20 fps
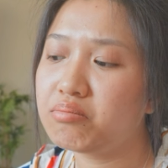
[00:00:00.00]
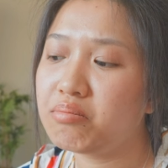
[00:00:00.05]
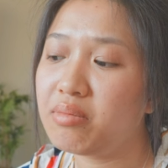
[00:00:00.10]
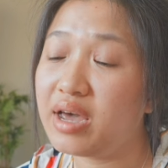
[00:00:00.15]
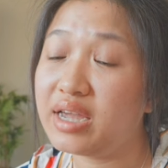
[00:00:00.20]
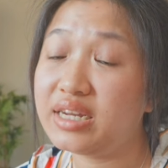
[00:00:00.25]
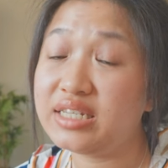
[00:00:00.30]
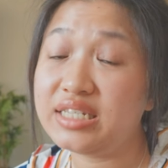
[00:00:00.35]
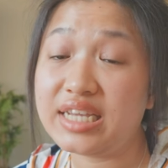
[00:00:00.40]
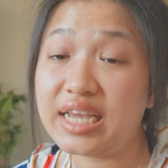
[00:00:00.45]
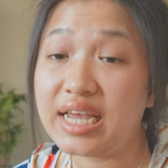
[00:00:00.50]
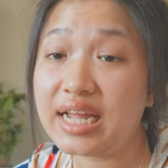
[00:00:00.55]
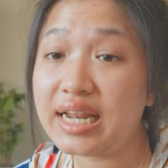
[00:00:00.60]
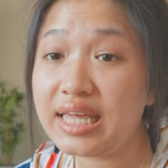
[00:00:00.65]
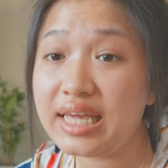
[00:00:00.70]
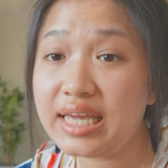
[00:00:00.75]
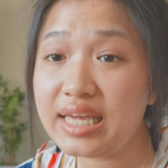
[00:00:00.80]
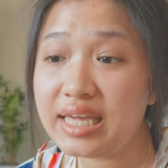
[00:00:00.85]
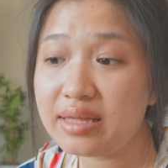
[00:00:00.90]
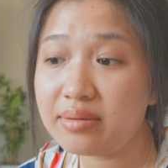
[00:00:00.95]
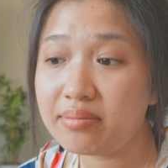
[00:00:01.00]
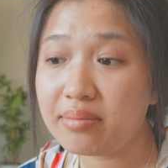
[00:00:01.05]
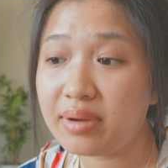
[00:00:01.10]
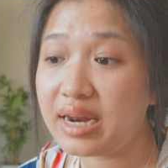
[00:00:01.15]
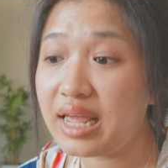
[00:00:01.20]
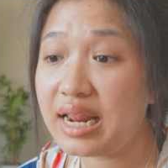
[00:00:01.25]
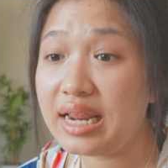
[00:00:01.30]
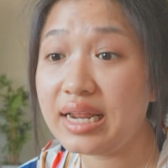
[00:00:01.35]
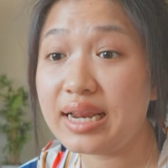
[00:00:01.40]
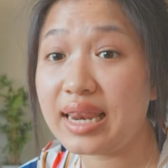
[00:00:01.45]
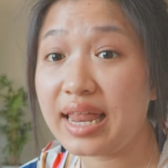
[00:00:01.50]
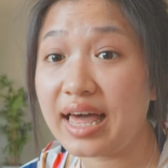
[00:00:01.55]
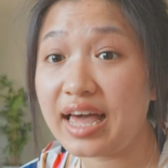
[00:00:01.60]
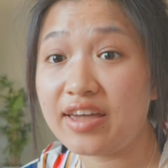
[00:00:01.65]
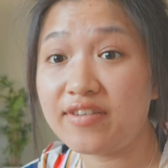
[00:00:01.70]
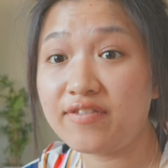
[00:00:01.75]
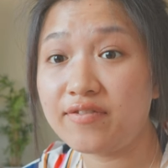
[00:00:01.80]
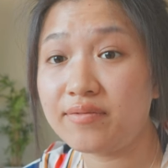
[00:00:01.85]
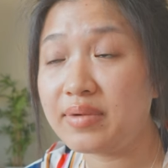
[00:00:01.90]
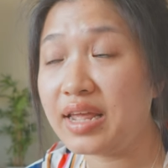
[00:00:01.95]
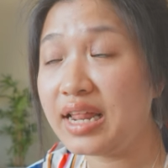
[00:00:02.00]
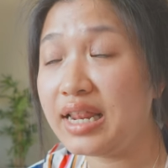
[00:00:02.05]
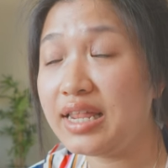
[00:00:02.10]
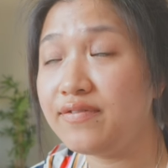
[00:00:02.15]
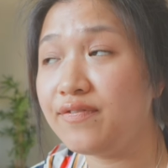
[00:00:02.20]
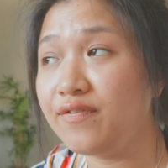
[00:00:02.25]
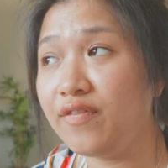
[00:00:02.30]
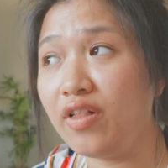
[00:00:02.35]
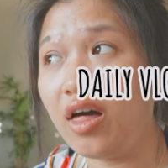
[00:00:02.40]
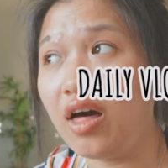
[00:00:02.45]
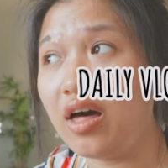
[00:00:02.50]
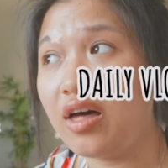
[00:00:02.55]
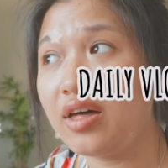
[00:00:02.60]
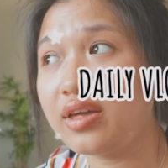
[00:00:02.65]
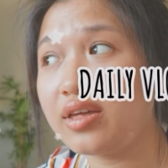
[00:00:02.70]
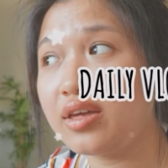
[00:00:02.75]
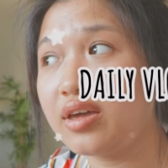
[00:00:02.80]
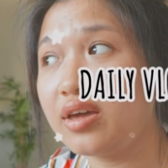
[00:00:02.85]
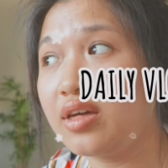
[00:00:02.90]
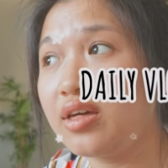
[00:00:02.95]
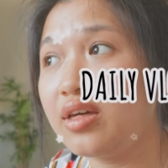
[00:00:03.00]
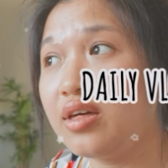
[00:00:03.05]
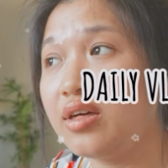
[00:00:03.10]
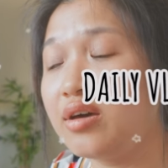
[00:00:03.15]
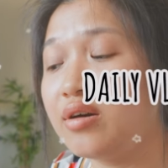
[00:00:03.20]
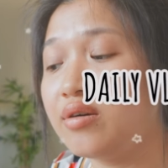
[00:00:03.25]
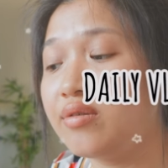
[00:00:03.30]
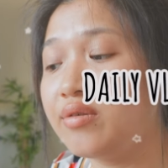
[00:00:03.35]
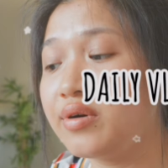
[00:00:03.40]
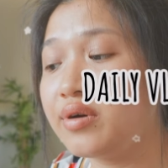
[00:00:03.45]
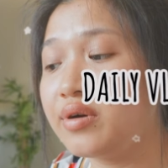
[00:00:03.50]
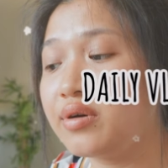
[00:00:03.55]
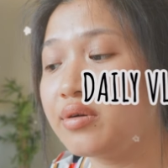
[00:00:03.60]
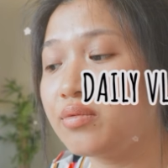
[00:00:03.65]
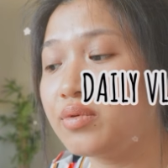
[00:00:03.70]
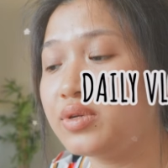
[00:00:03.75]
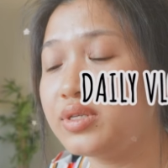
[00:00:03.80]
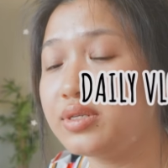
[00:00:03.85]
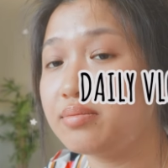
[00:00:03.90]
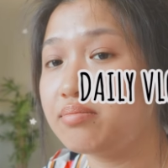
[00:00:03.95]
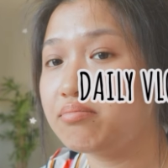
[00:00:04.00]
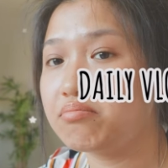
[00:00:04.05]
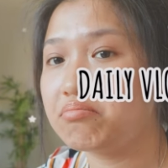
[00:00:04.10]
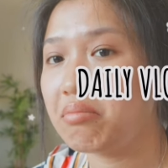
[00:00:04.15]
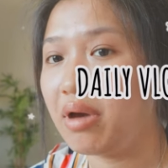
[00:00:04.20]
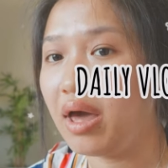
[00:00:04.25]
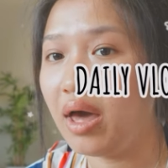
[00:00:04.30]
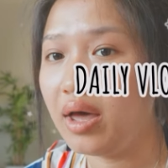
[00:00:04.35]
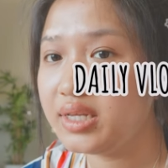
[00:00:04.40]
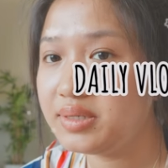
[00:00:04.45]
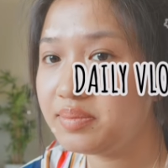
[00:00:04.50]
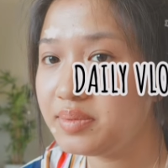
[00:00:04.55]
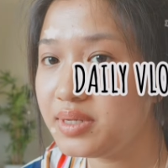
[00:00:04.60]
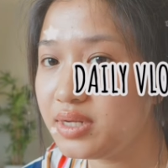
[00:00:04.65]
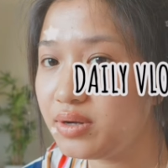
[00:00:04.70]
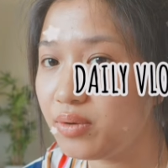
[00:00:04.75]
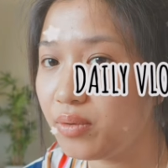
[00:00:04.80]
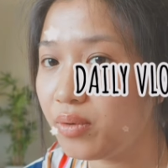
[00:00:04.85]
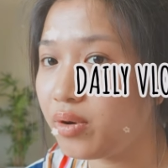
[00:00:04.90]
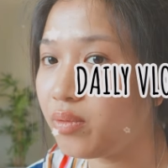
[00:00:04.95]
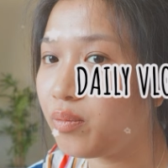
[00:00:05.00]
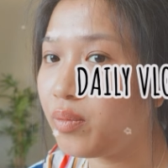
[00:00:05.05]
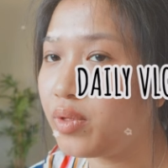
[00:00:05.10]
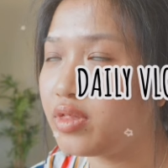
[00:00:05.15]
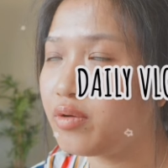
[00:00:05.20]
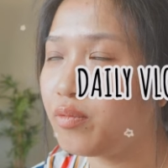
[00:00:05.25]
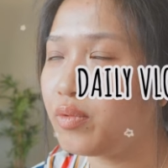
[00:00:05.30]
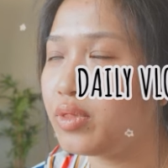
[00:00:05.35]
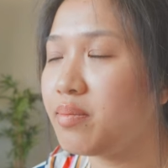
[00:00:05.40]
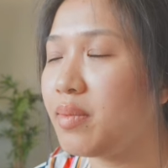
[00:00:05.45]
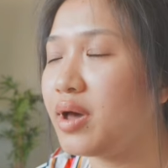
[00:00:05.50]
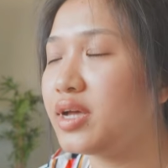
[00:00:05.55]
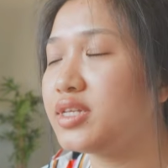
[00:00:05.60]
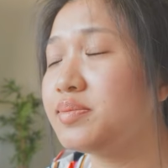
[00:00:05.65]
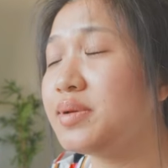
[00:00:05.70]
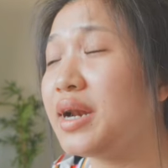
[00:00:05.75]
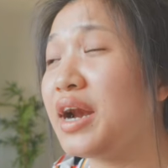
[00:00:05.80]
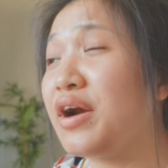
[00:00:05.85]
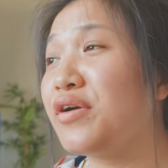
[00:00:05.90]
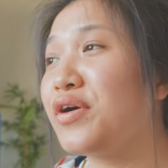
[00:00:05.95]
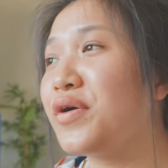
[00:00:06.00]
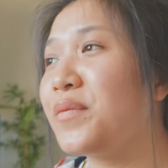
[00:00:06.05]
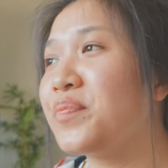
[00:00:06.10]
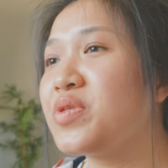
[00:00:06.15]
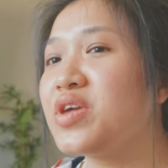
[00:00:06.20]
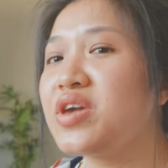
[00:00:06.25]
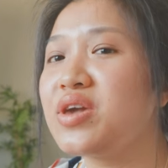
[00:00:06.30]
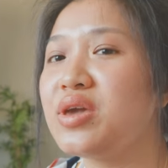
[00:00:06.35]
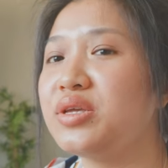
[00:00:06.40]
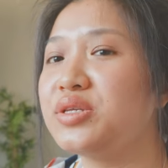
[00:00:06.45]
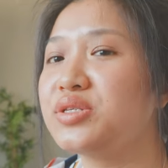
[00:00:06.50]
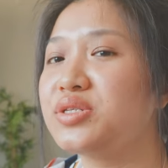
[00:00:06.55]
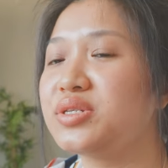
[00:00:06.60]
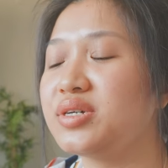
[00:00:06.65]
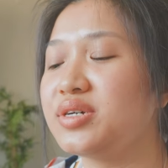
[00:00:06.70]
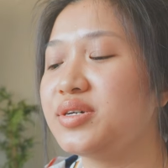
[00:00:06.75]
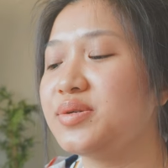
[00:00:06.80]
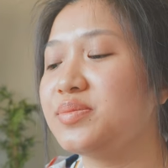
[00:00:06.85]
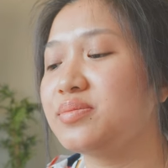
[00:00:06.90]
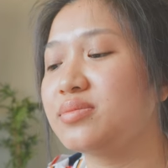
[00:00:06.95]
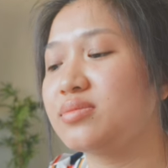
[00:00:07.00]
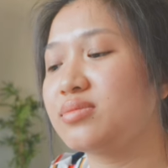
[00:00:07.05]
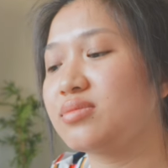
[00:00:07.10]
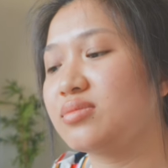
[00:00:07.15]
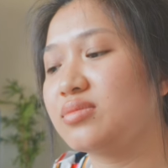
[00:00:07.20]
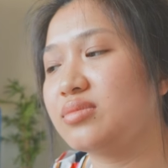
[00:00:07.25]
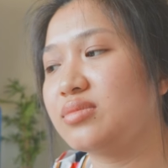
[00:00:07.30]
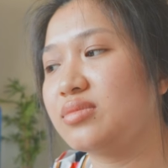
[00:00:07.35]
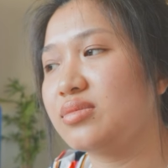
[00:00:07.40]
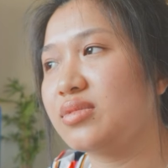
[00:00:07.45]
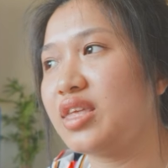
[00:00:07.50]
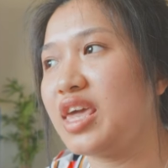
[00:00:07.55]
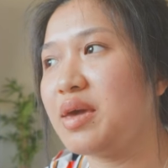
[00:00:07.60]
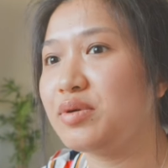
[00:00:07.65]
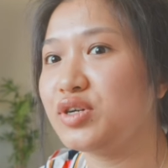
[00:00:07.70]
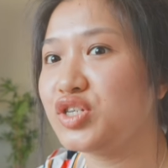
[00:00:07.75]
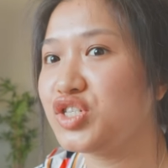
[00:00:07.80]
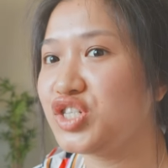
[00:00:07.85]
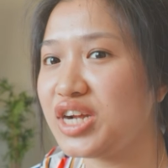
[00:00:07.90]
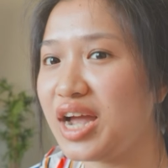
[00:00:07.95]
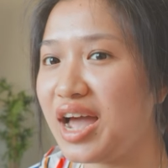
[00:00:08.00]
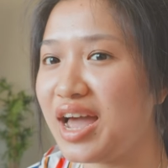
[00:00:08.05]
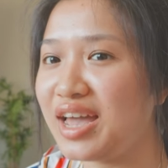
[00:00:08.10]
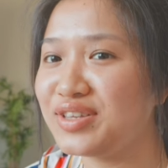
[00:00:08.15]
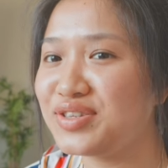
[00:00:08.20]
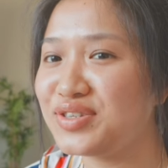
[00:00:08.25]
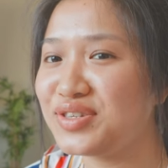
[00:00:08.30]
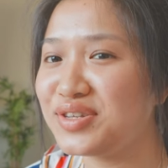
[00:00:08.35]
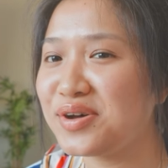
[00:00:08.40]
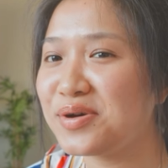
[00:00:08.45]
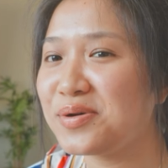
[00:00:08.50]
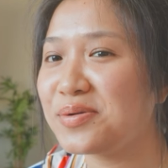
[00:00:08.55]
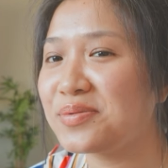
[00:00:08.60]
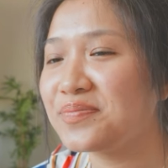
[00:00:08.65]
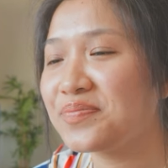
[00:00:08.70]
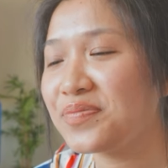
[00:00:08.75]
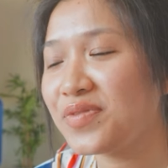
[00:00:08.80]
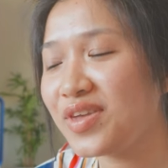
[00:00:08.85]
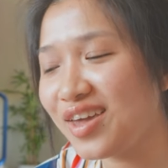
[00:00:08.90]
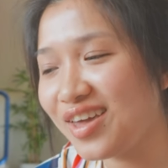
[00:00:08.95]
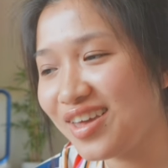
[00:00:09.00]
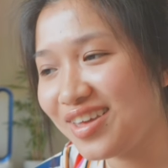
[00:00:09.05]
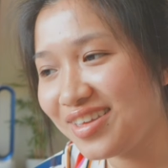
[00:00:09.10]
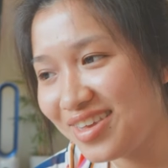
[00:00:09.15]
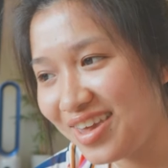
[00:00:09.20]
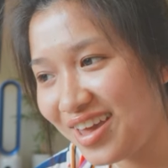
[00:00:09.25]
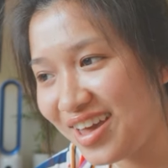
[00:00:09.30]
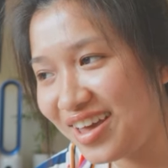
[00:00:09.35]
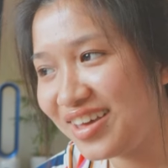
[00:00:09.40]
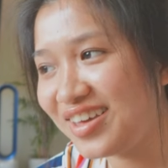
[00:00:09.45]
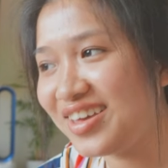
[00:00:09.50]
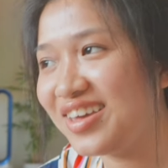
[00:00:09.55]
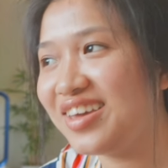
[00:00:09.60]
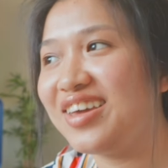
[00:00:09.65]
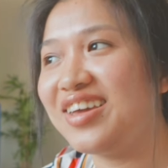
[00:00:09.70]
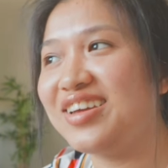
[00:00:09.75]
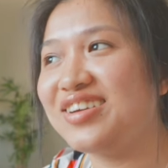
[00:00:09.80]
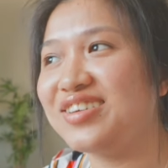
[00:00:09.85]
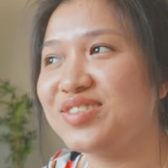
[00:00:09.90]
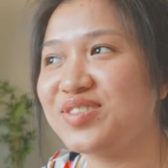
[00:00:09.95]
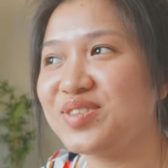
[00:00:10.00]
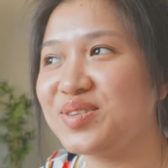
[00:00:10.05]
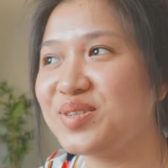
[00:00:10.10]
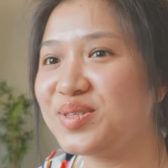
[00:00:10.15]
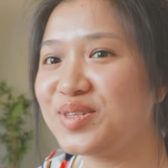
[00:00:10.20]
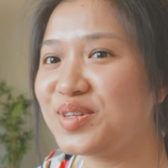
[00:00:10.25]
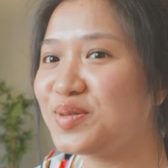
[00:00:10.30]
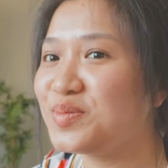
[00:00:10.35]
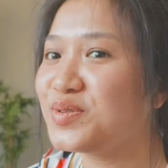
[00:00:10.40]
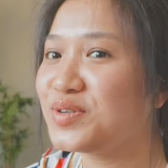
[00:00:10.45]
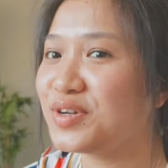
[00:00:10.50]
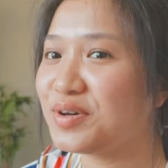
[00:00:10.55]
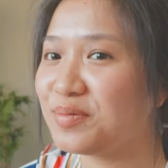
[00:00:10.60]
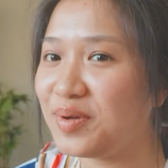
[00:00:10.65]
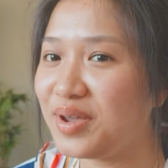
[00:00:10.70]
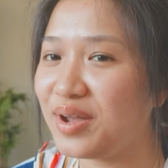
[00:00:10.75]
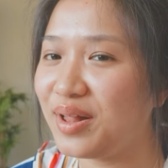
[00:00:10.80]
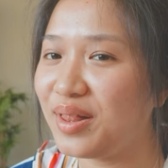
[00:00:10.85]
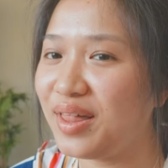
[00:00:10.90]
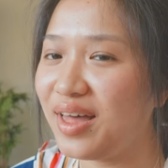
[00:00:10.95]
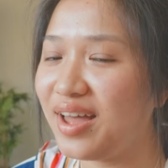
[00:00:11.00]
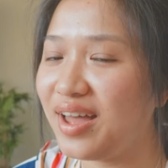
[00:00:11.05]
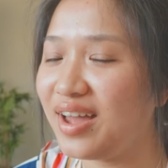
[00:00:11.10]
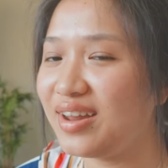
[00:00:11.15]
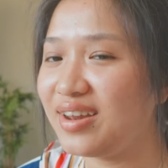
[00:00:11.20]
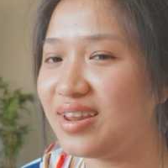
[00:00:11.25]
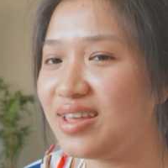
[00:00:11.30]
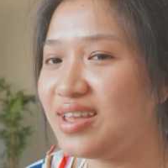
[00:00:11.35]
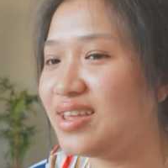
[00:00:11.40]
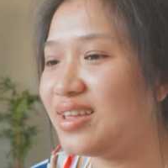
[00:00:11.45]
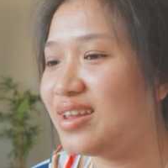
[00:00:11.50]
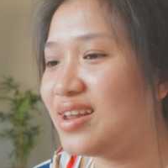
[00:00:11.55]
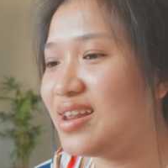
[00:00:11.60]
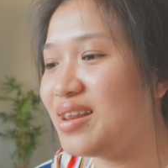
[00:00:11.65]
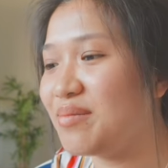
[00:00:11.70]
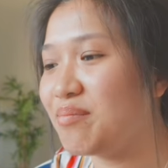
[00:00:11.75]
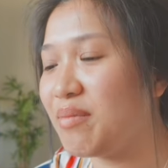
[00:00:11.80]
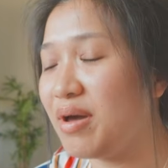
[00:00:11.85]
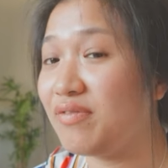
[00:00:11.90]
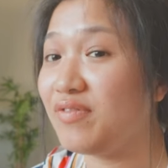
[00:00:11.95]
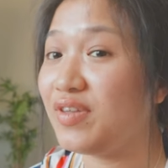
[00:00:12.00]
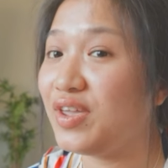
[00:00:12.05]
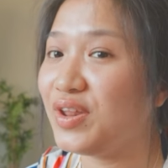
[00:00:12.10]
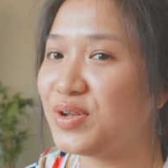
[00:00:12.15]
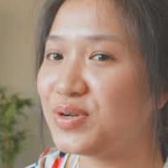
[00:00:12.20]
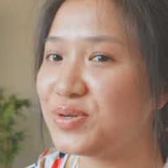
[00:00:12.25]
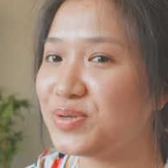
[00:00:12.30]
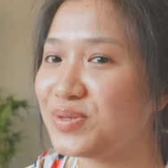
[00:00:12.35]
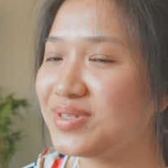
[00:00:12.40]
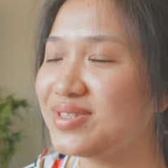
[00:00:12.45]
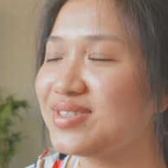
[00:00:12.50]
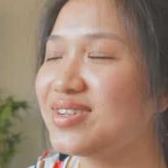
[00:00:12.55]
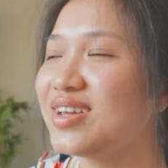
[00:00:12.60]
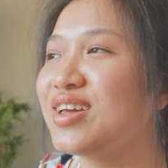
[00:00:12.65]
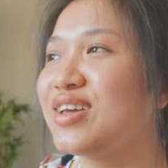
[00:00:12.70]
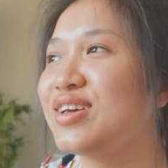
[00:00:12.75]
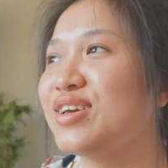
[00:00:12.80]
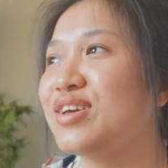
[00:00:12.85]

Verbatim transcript: my daily, my daily life, daily vlog, or with my husband, or with with my husband. I don't know. He's uh, camera shy, so yeah, he, he doesn't seem to appear a lot in my videos.